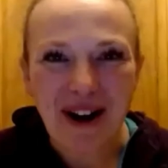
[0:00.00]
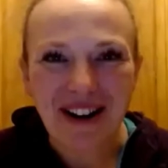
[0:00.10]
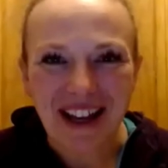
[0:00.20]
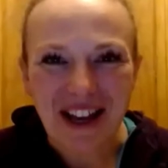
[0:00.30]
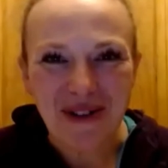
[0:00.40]

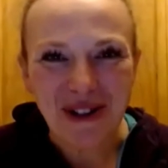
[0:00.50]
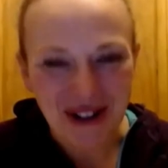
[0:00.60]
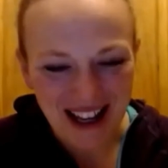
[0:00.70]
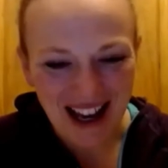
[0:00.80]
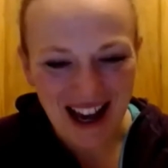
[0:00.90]
thank you for
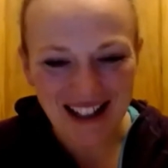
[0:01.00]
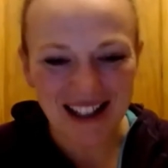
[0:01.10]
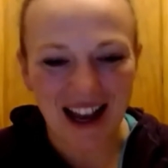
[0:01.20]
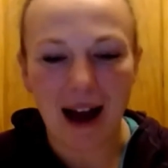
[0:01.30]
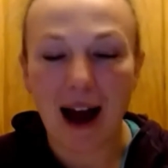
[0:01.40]
joining
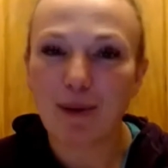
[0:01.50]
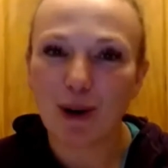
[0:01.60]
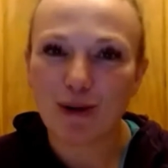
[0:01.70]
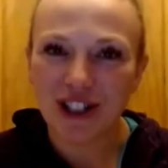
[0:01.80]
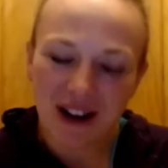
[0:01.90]
us. I'm
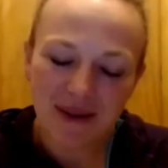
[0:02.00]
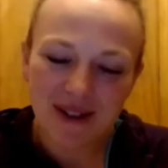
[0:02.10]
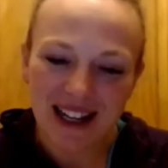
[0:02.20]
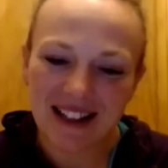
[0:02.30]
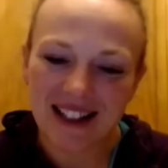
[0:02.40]
Laura
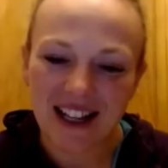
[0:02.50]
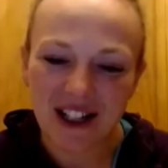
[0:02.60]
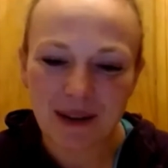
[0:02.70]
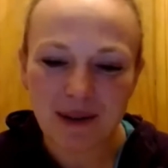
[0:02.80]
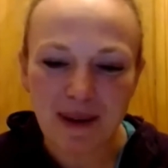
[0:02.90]
Jones, and in this
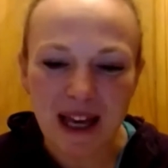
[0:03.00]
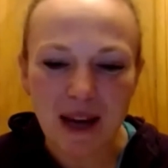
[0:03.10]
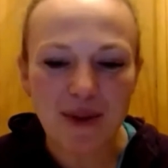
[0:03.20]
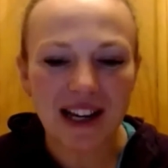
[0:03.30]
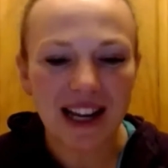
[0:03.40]
session I'm
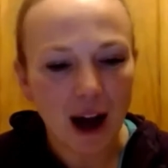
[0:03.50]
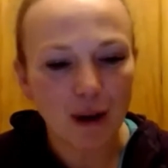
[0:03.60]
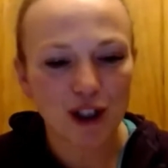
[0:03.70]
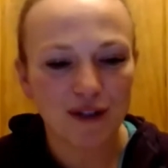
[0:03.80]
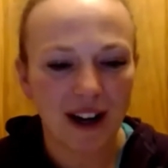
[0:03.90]
speaking with elite
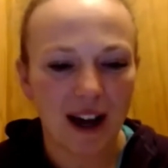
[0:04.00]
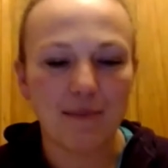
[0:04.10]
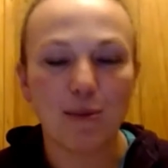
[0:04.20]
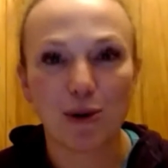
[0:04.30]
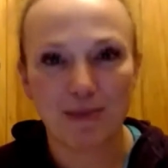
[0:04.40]
ultrarunner
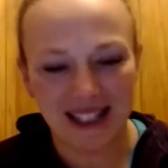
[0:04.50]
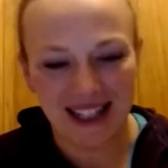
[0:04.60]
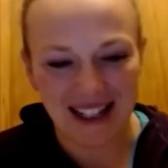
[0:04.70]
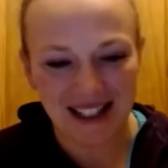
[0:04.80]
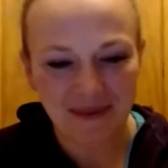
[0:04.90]
Maude
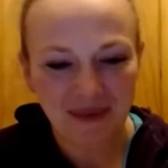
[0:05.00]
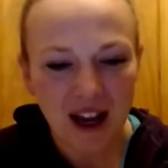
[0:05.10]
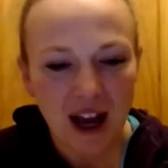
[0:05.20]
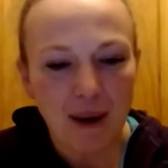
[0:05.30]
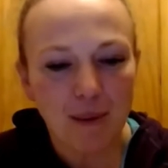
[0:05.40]
Mathys.
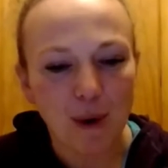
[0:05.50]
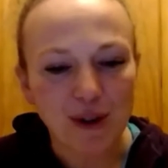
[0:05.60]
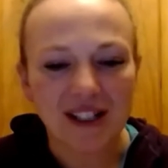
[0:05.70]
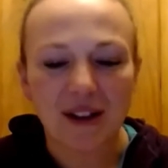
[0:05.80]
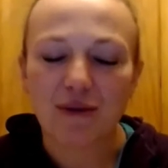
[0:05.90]

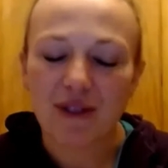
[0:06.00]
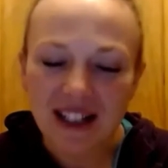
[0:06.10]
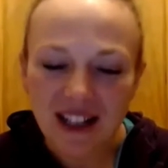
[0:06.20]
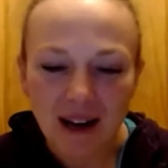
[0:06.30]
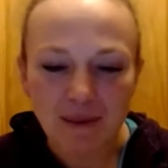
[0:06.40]
Maude is a
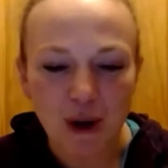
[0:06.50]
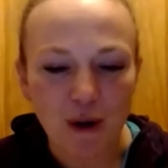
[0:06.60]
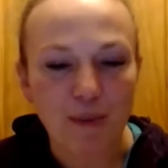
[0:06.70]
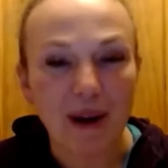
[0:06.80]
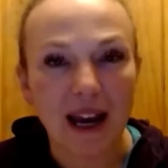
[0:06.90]
3 times
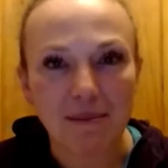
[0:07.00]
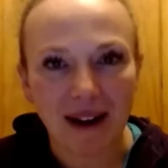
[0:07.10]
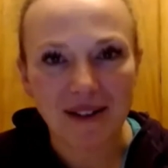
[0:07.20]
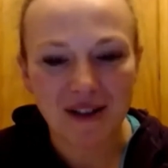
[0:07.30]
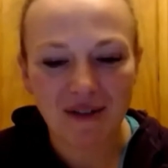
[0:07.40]
European
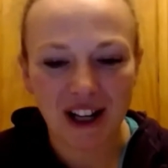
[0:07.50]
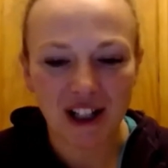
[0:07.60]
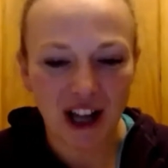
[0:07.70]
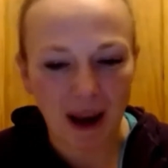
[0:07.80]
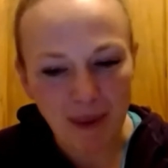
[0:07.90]
mountain running
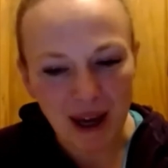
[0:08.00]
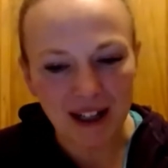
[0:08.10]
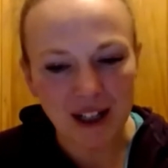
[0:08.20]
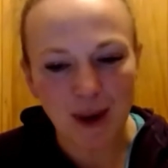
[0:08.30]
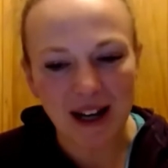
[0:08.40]

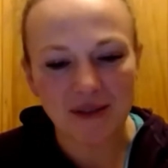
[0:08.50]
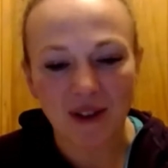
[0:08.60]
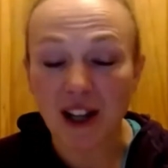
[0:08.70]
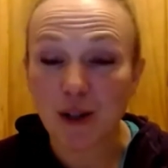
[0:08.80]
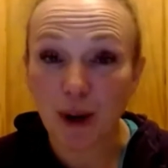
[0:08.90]
champion as well as
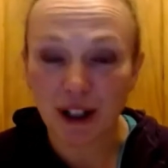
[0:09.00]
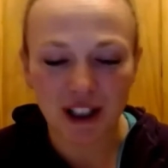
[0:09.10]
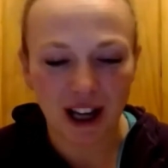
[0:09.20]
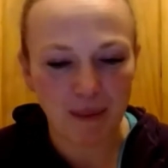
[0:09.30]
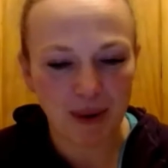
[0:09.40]
vice world
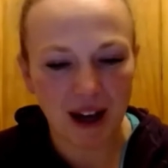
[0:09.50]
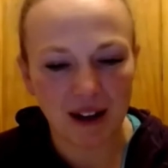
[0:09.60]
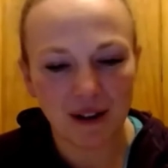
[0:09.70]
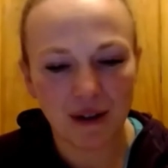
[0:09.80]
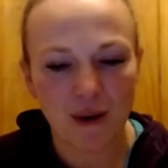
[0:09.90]

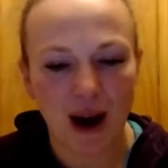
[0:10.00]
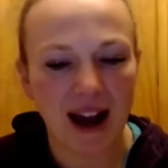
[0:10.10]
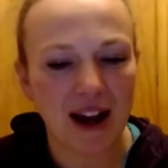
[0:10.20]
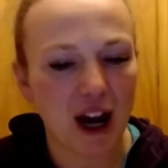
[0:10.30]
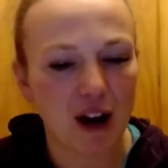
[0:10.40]
champion. Throughout
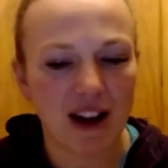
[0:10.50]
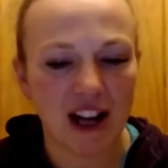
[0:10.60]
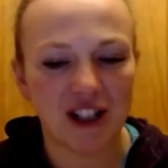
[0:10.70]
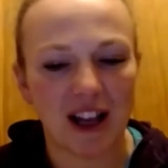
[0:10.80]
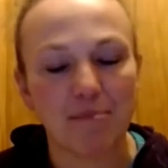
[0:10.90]
her career
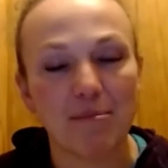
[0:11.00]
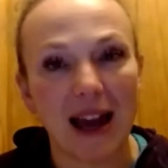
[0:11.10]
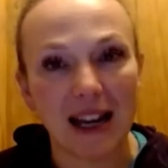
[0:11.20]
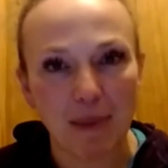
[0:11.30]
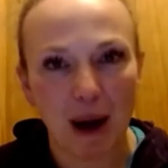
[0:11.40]
she's had
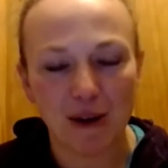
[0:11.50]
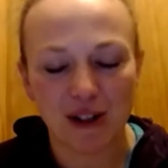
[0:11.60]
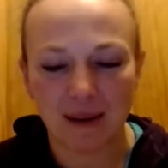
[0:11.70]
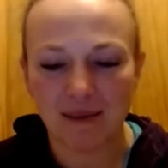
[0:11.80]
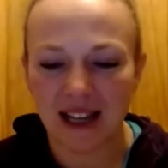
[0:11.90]
many
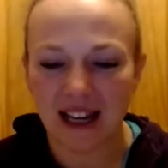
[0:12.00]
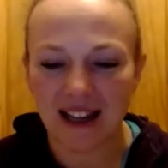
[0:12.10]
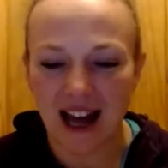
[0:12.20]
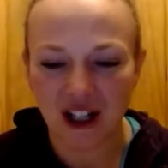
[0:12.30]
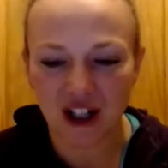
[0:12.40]
podiums in
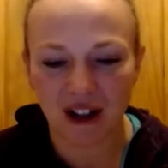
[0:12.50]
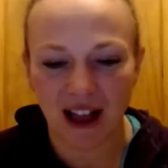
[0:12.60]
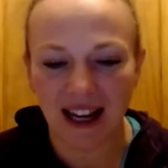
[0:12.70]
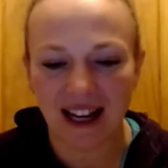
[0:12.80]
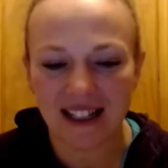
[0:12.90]
national
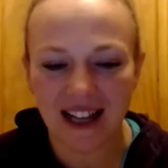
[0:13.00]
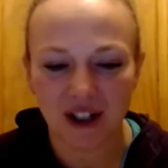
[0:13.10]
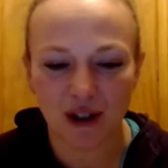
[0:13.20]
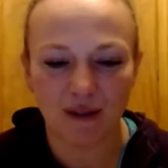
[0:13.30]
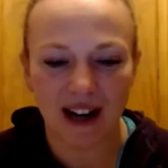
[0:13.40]
and
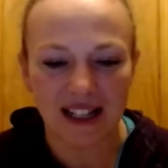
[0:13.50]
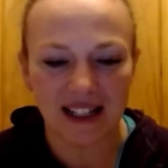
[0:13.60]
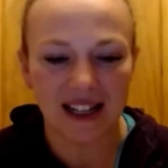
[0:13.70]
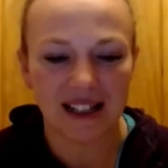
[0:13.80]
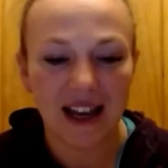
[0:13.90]
international
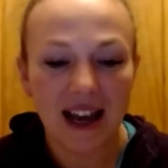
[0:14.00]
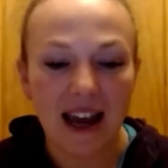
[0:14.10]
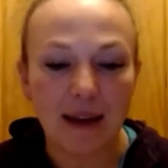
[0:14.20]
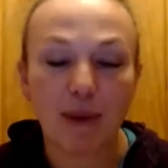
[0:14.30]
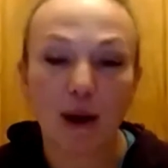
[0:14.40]
races
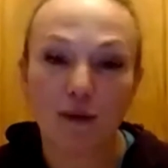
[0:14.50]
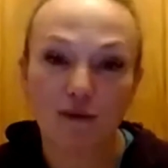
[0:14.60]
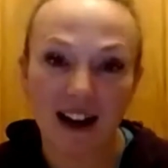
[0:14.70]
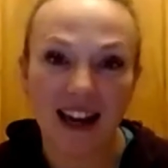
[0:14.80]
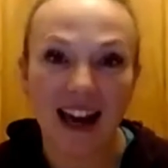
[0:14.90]
in both
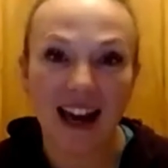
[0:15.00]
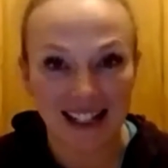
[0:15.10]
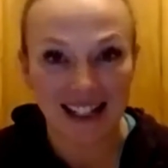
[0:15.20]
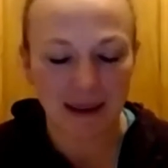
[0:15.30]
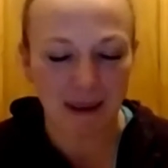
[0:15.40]
running
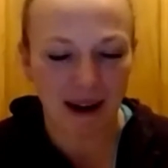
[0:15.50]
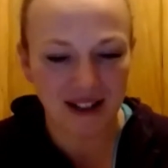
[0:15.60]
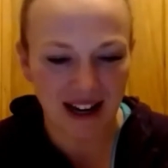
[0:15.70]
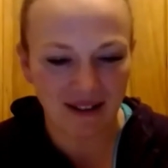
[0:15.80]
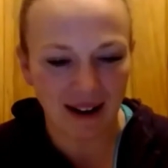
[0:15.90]
and ski
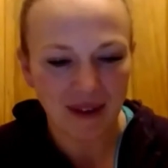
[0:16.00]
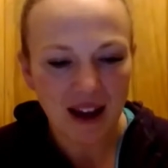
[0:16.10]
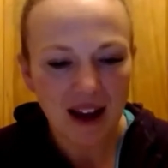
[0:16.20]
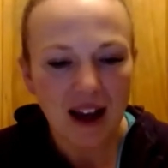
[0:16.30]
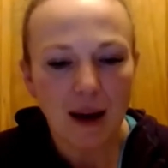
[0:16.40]
mountaineering.
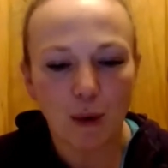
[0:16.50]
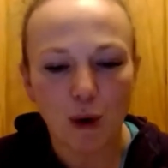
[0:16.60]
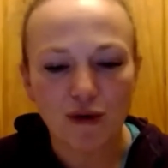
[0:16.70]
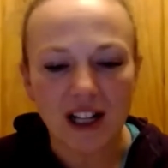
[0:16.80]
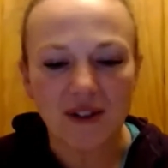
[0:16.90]

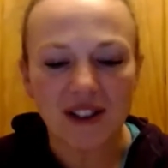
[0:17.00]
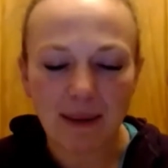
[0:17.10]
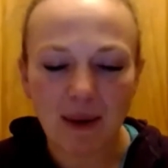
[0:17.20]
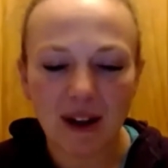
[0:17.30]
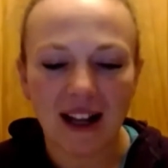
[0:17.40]
Maude runs for
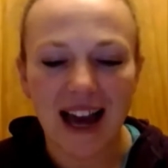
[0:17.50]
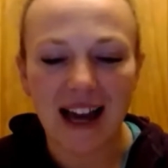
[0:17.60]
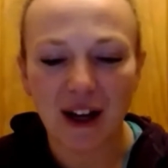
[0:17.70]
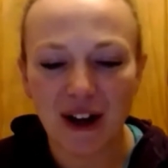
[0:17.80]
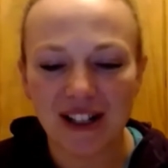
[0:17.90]
Salomon and
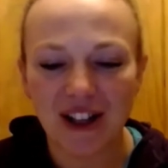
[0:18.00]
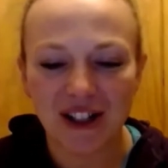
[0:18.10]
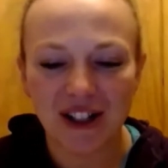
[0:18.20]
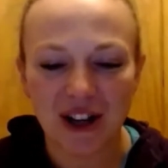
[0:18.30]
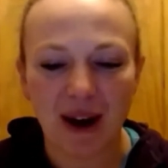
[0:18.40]
Tag Heuer, is
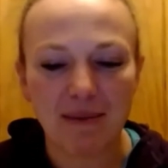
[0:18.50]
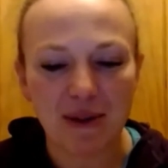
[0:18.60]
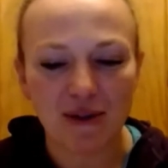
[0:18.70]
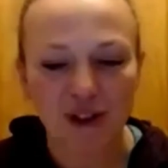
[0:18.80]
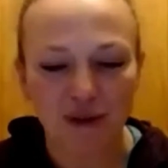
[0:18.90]
32 and a
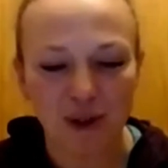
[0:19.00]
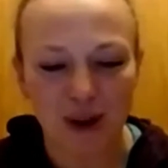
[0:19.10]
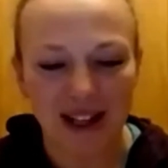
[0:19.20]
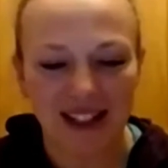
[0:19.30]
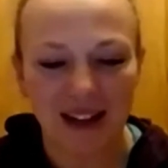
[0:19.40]
mother of 2 from
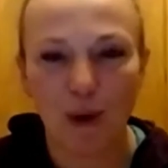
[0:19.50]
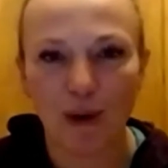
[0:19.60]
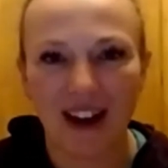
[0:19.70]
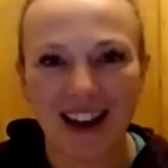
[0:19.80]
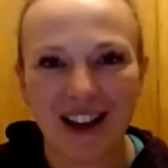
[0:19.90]
Switzerland.
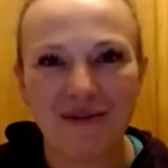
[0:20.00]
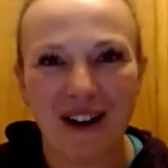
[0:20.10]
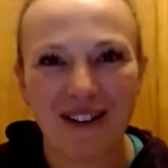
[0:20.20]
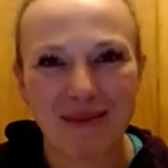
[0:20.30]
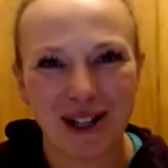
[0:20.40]
Maude, thank you
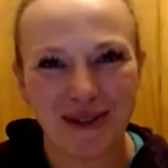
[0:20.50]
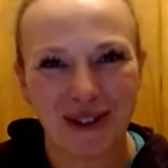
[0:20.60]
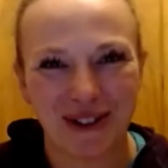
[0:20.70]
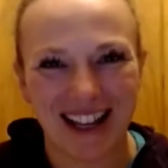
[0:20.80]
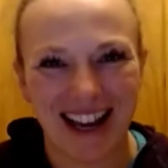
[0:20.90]
very much for
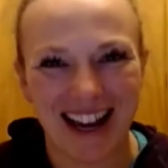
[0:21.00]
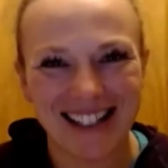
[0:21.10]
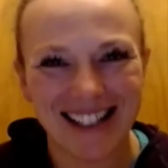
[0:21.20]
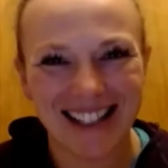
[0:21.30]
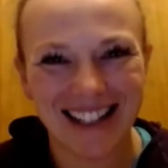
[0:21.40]
joining us.